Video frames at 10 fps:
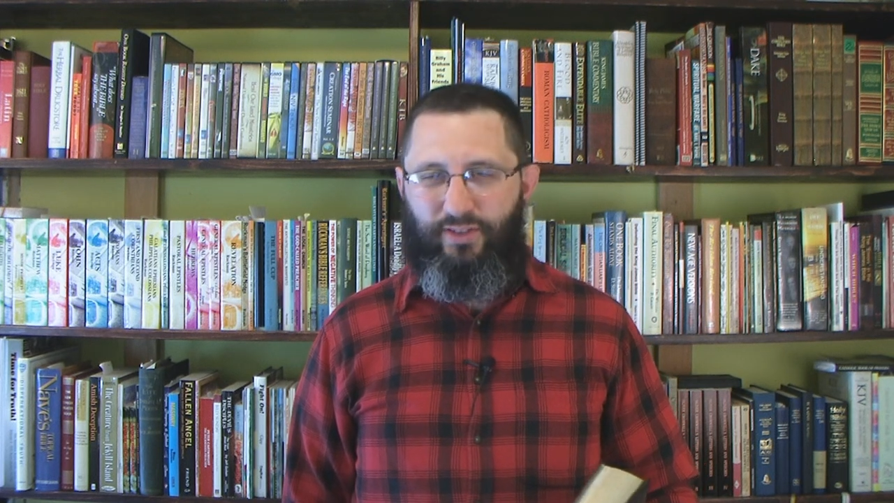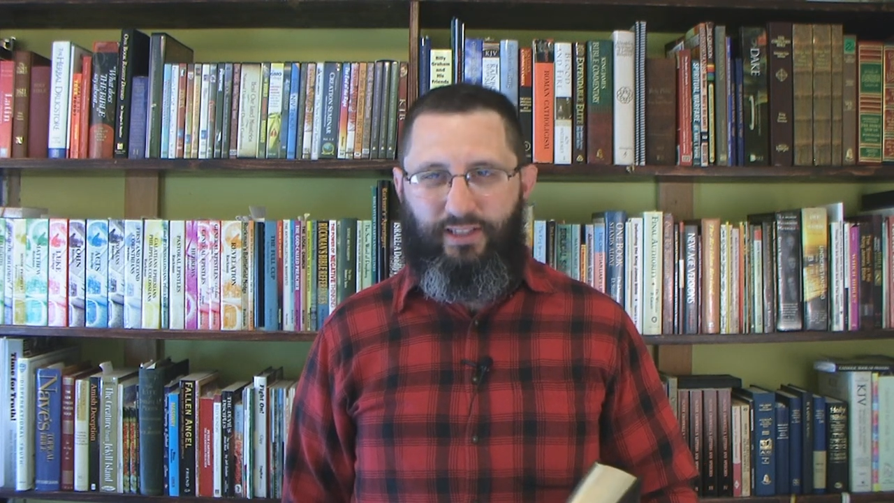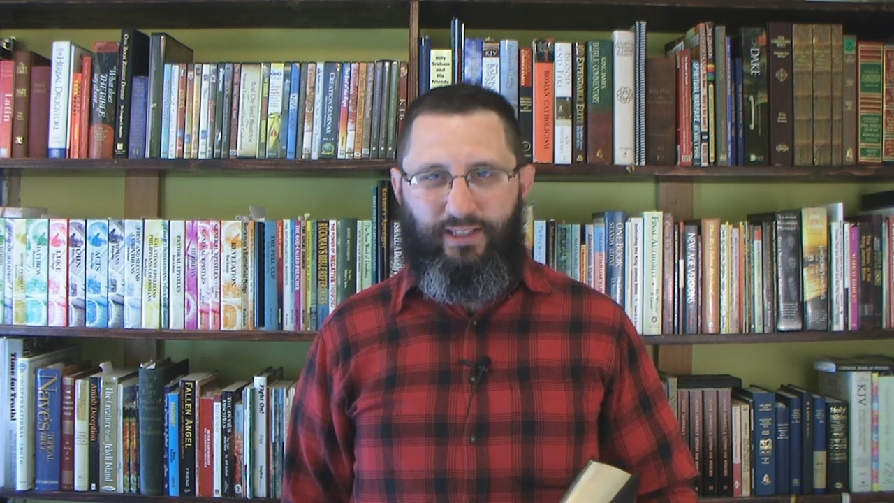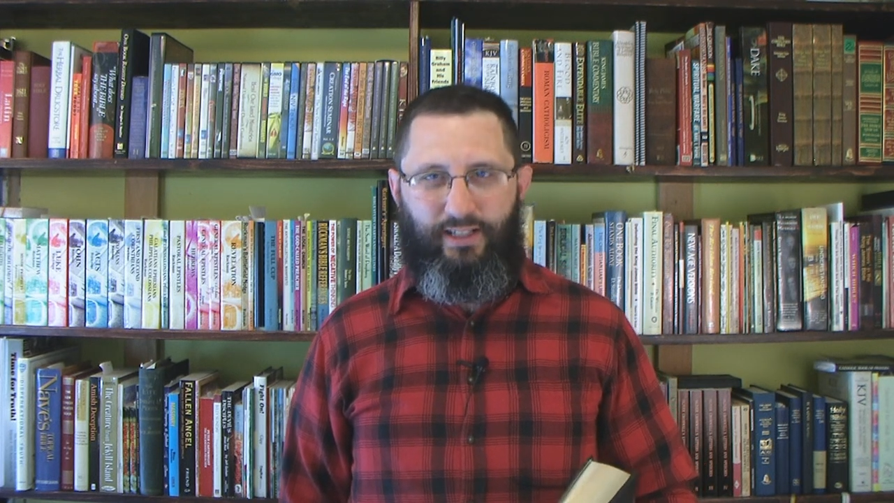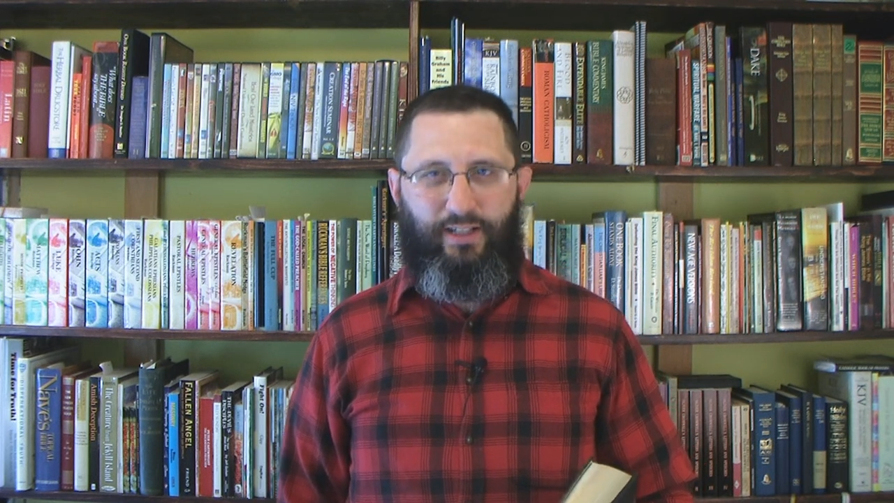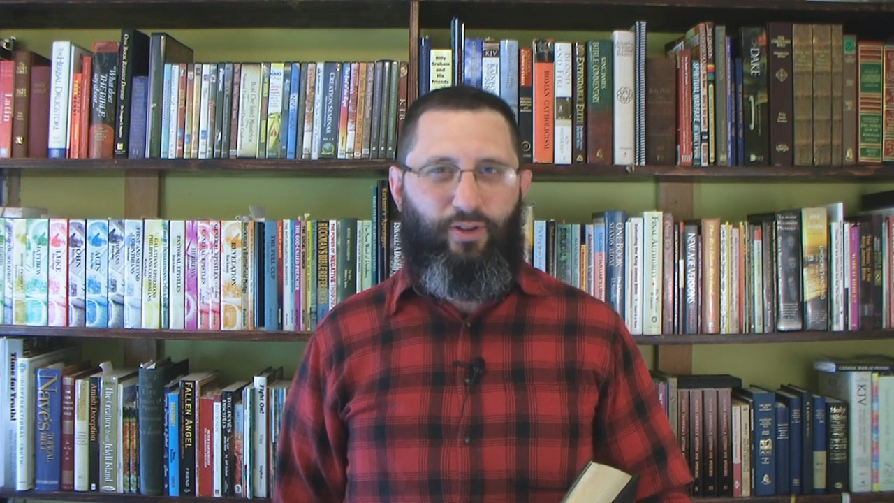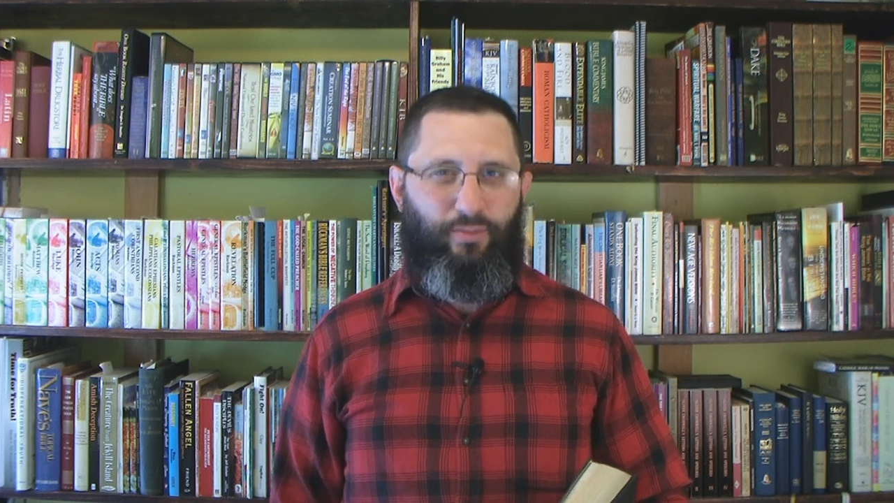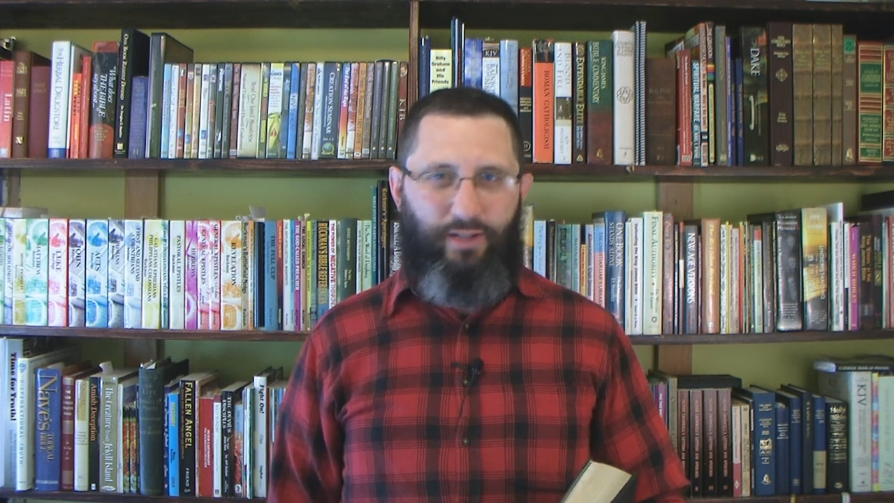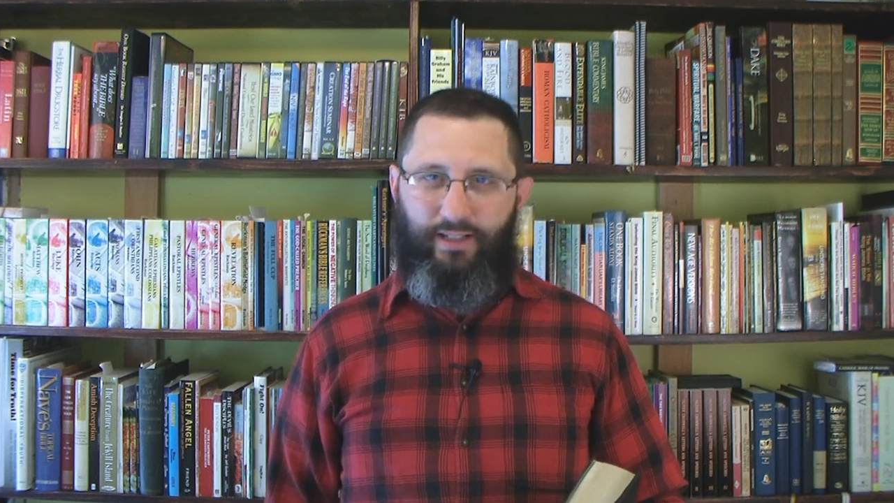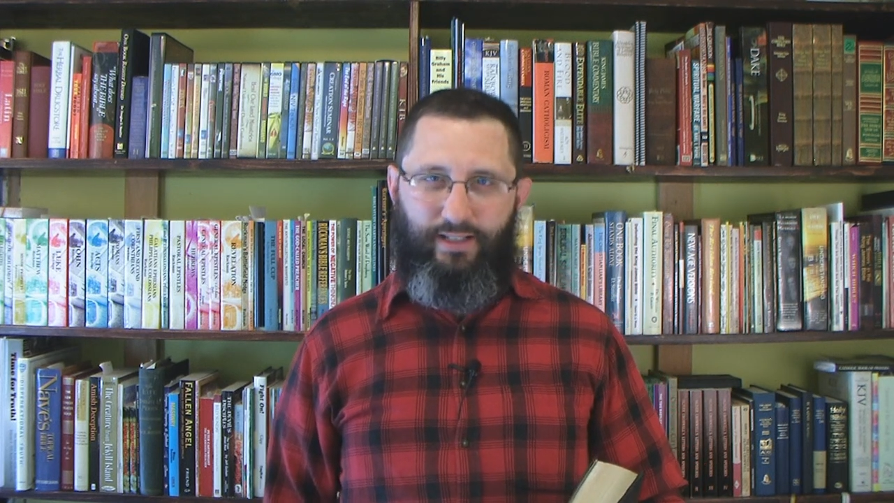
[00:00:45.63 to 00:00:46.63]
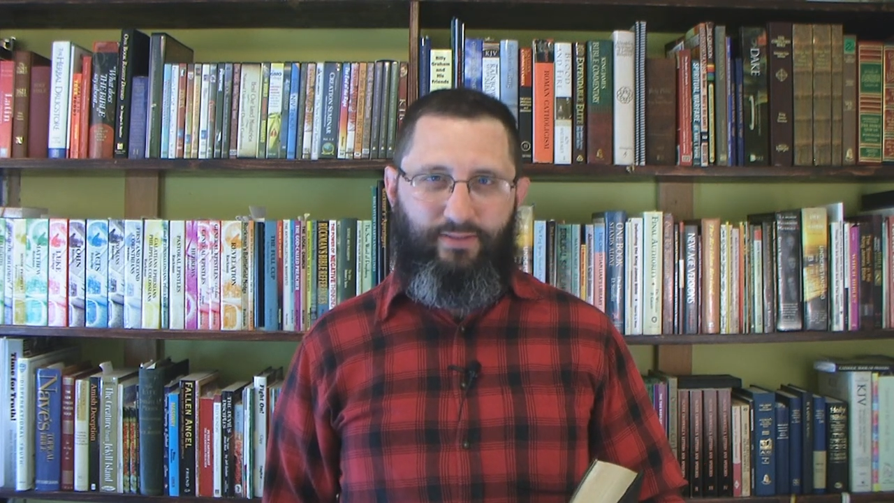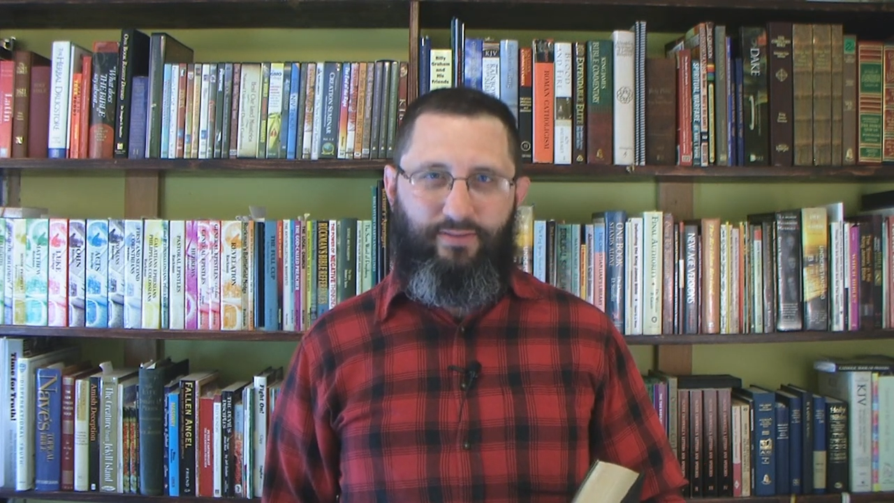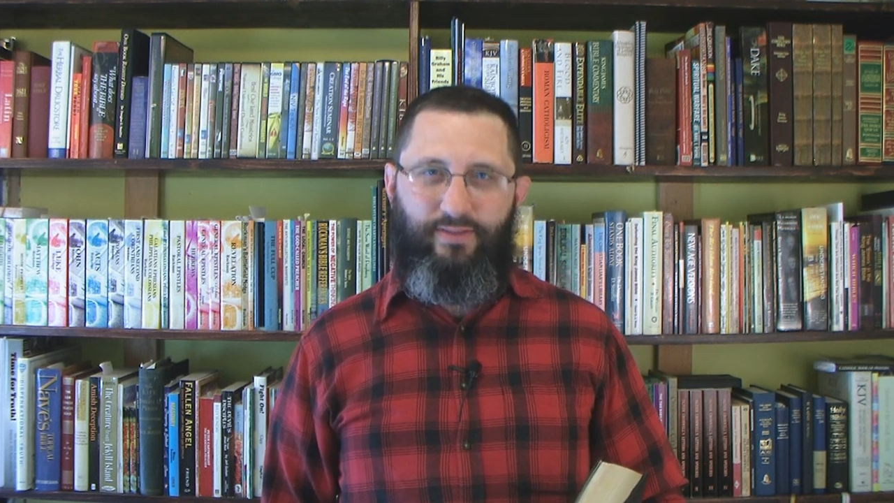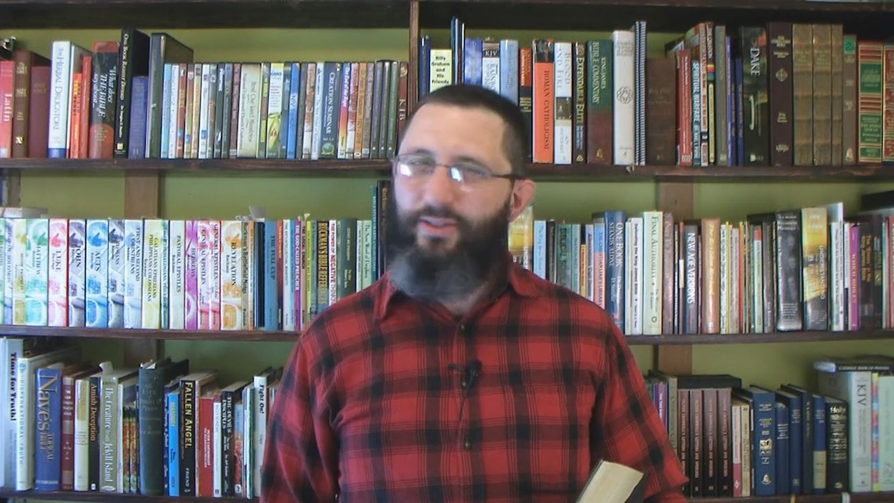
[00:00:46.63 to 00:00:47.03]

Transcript: seen in all my life.